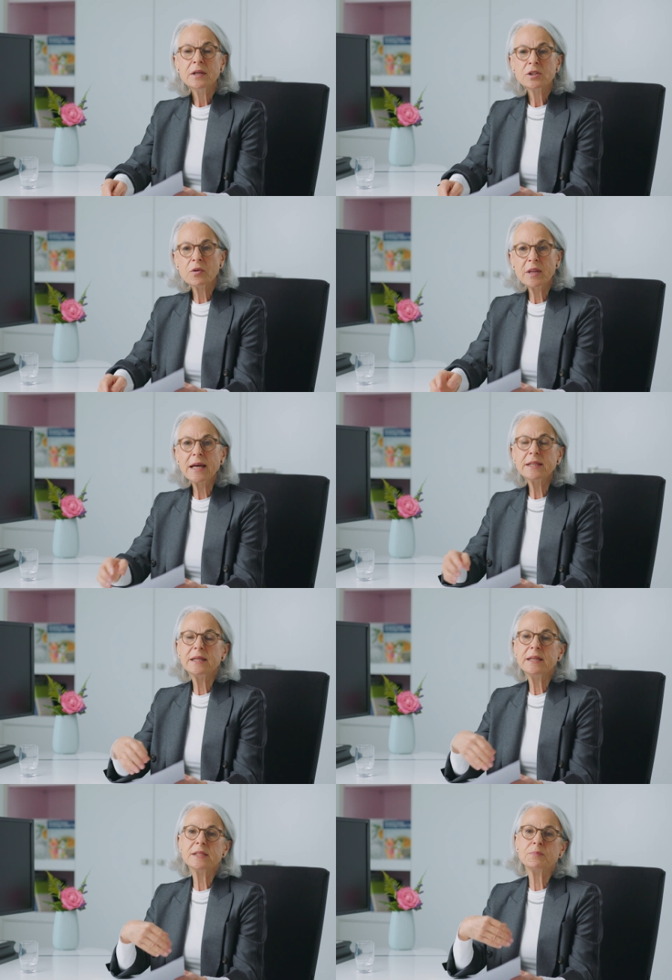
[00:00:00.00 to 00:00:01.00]
So
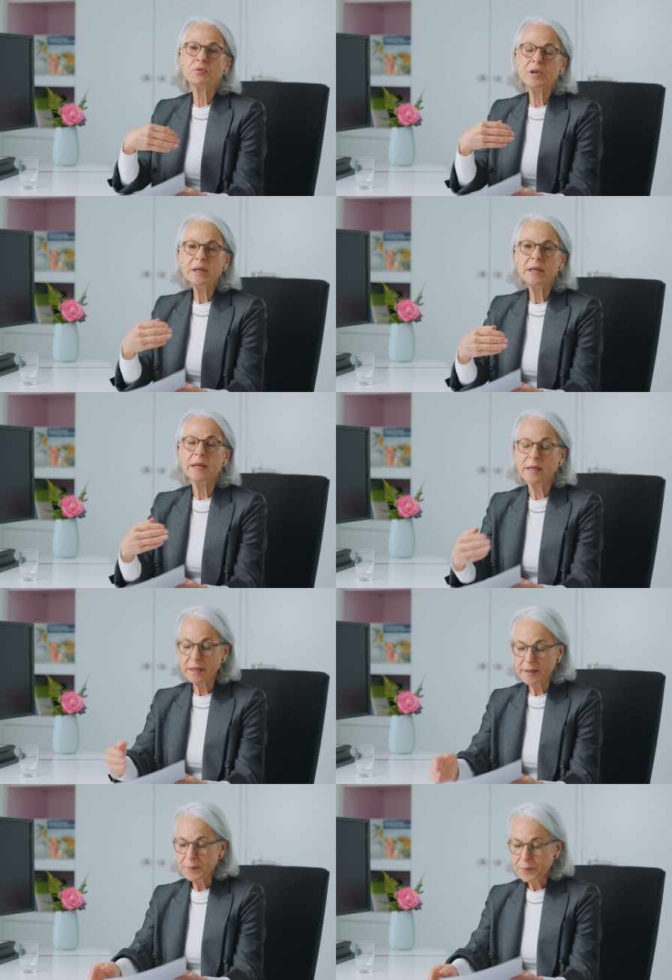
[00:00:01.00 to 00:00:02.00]
that is
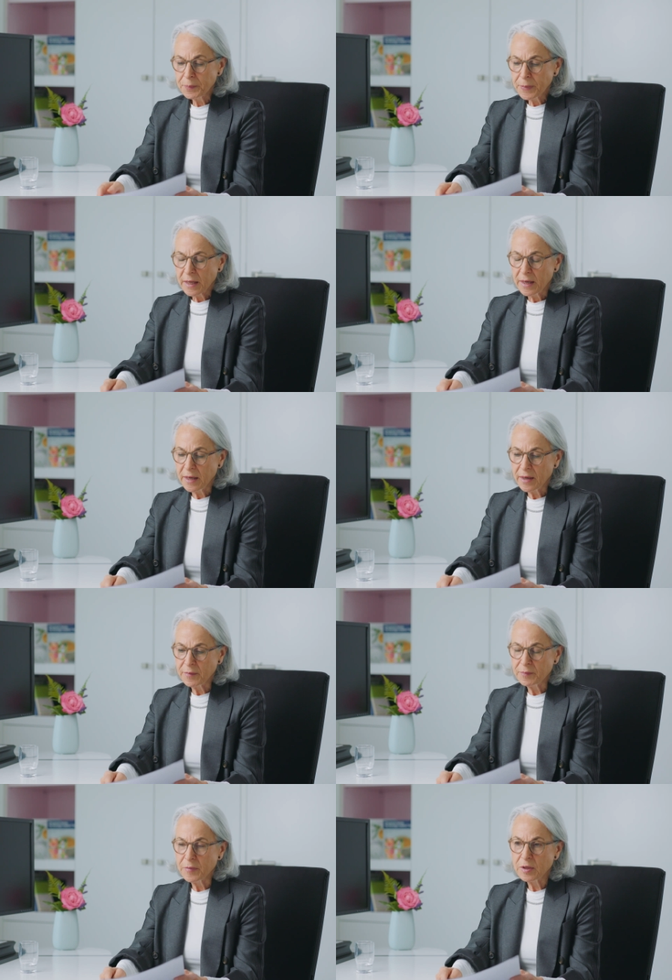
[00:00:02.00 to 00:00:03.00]
bringing
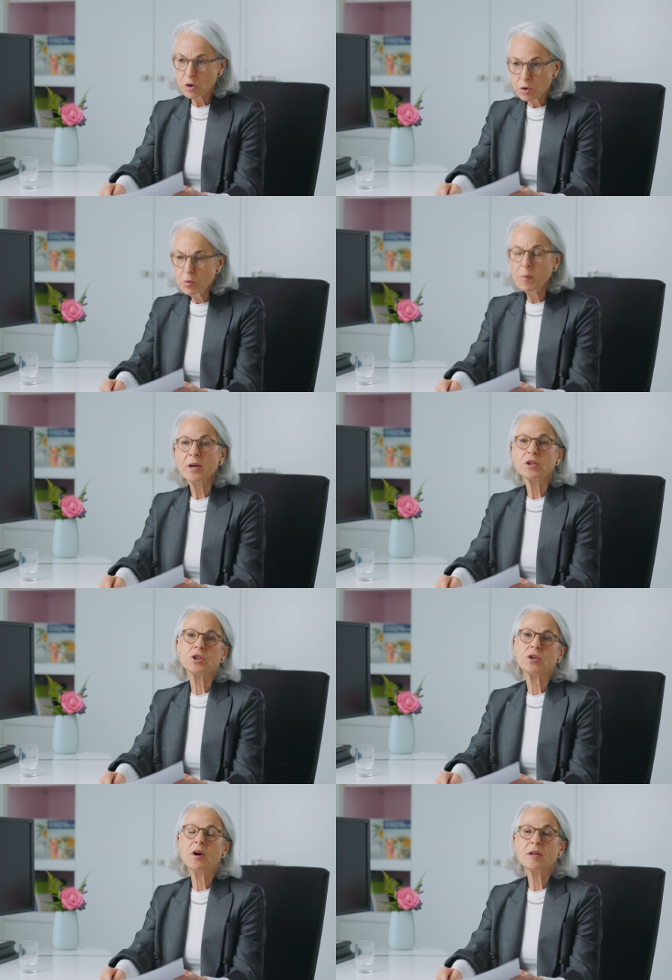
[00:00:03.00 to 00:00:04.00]
um, too much